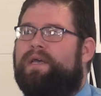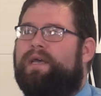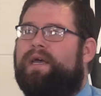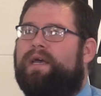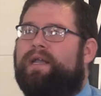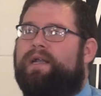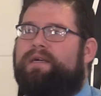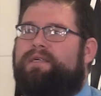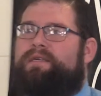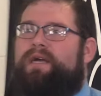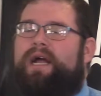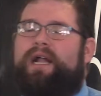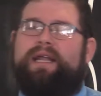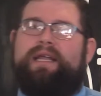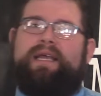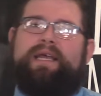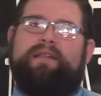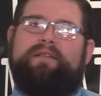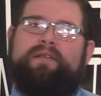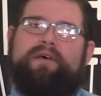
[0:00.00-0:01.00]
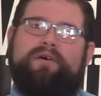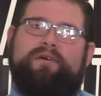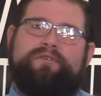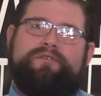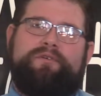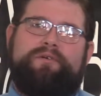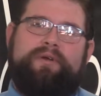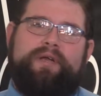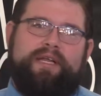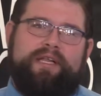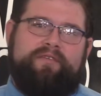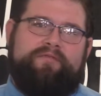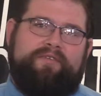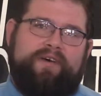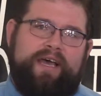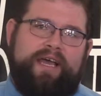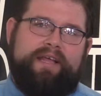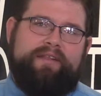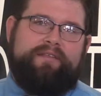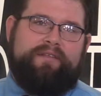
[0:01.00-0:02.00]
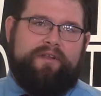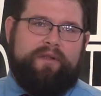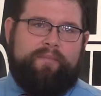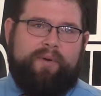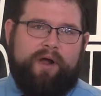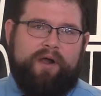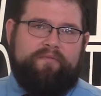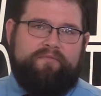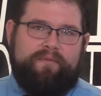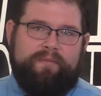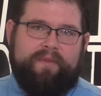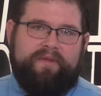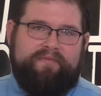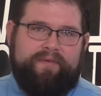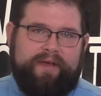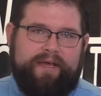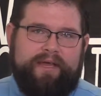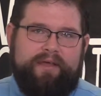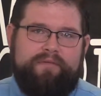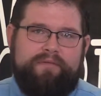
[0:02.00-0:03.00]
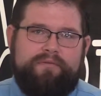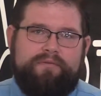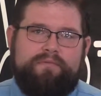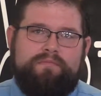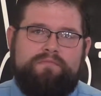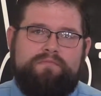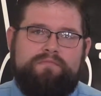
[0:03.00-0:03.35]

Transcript: And they're trying to get those who are in the faith to depart from the faith.